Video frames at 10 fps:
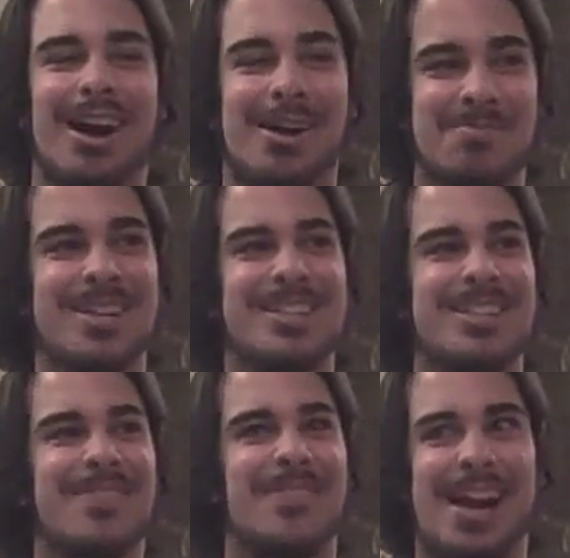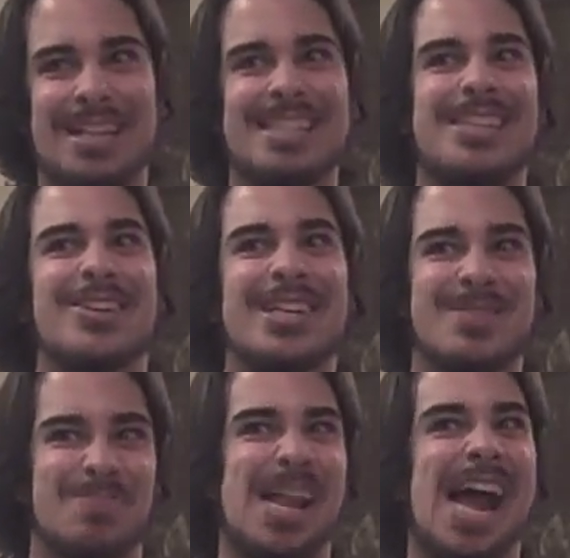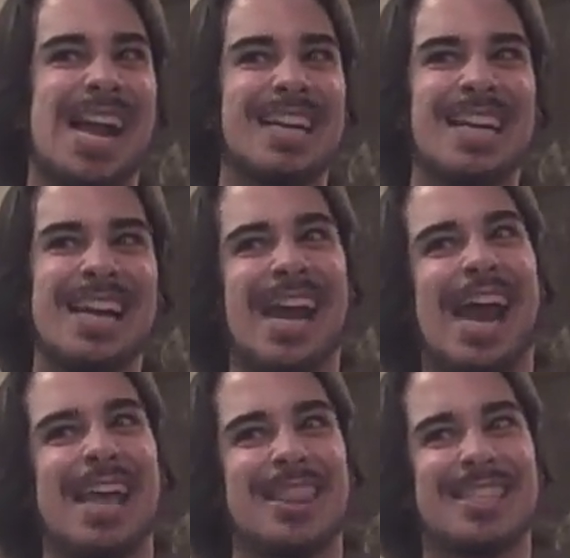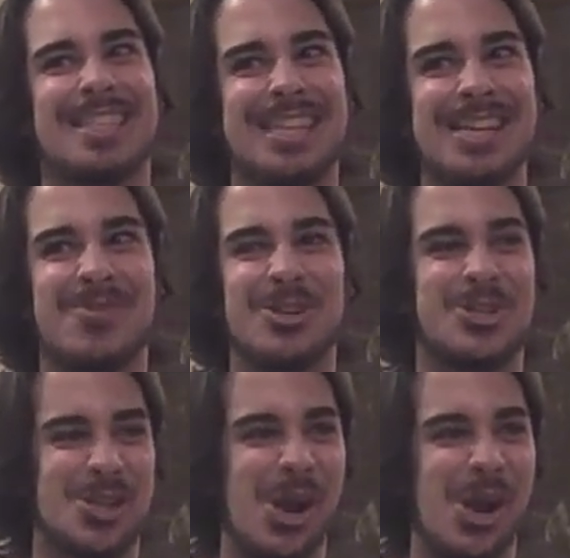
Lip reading: Umbridge finds Sirius Black. And the scene where where